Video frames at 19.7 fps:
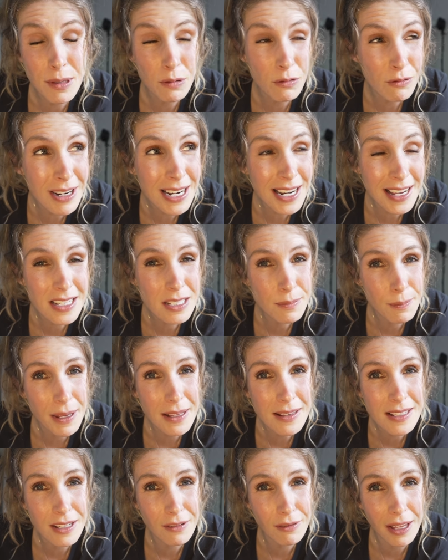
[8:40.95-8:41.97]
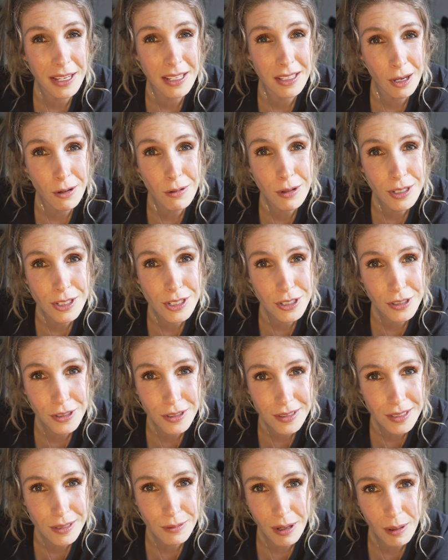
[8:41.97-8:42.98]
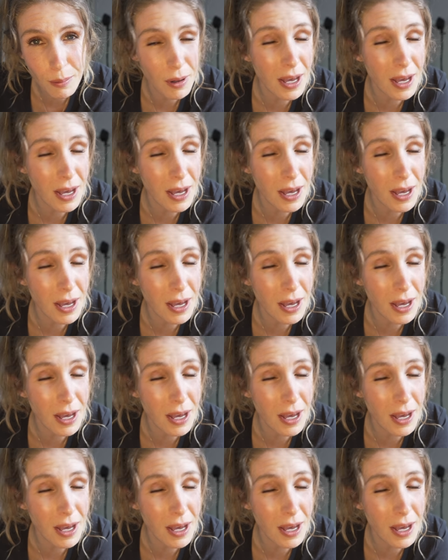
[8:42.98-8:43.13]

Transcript: They were really expensive, like yoga shorts as well.